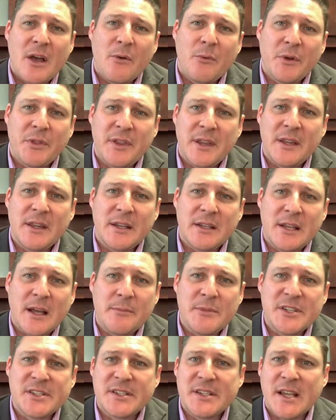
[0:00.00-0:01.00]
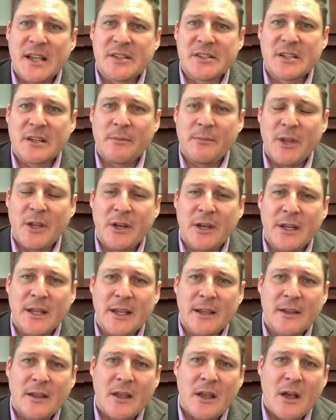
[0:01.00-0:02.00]
within the WCS
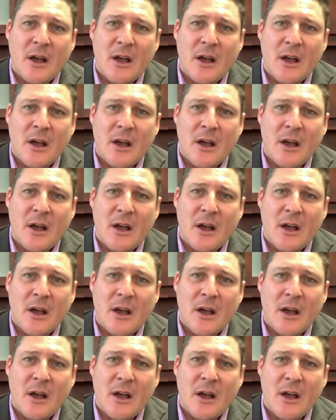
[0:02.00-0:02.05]
community.